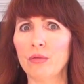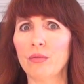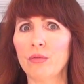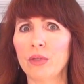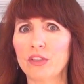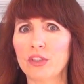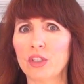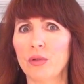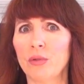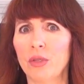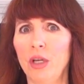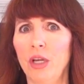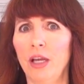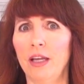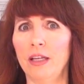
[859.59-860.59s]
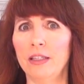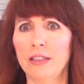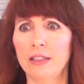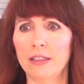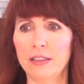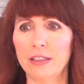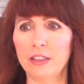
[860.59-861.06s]
what's going on?
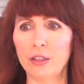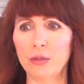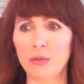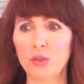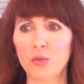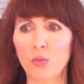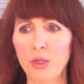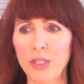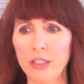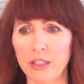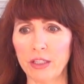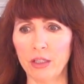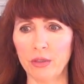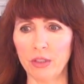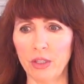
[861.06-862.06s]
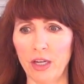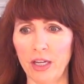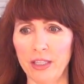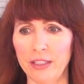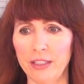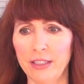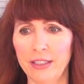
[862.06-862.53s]
What's really going
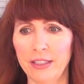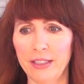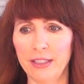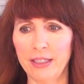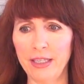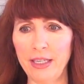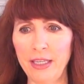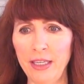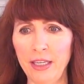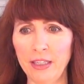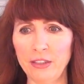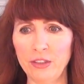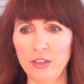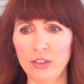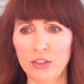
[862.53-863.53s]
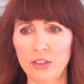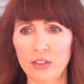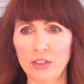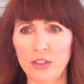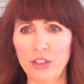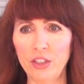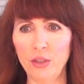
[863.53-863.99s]
on? And,
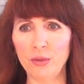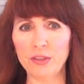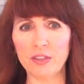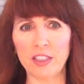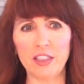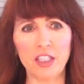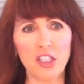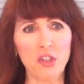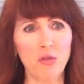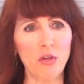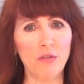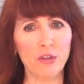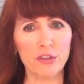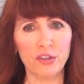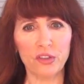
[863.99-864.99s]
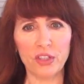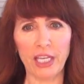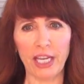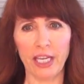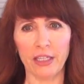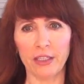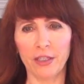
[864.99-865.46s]
it's like the universe is
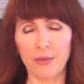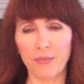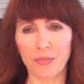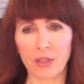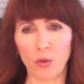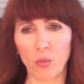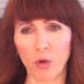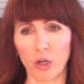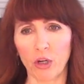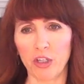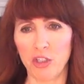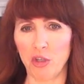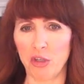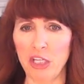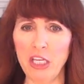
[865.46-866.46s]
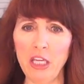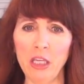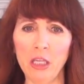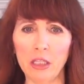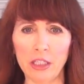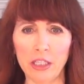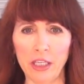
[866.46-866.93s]
saying, work on your
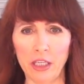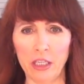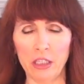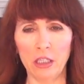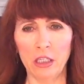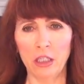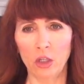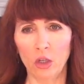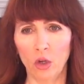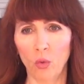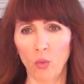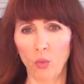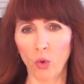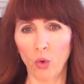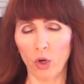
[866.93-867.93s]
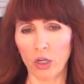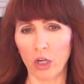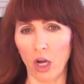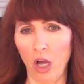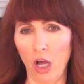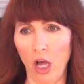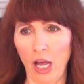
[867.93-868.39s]
healing,
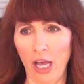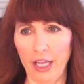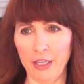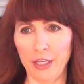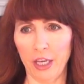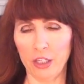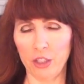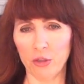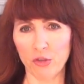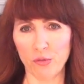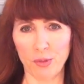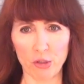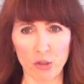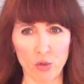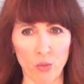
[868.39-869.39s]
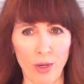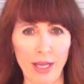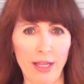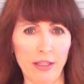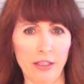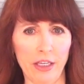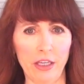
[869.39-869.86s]
work on your
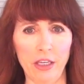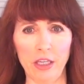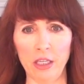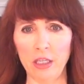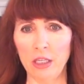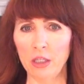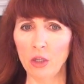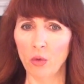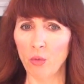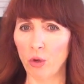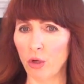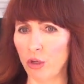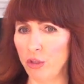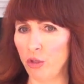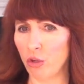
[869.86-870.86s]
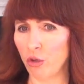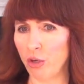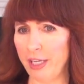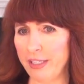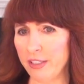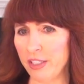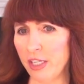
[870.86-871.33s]
spirituality, work on your
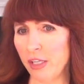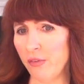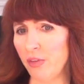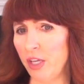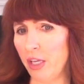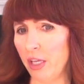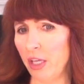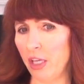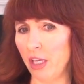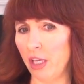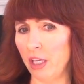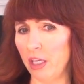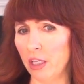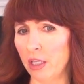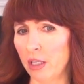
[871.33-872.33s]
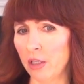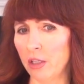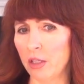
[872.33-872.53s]
creativity,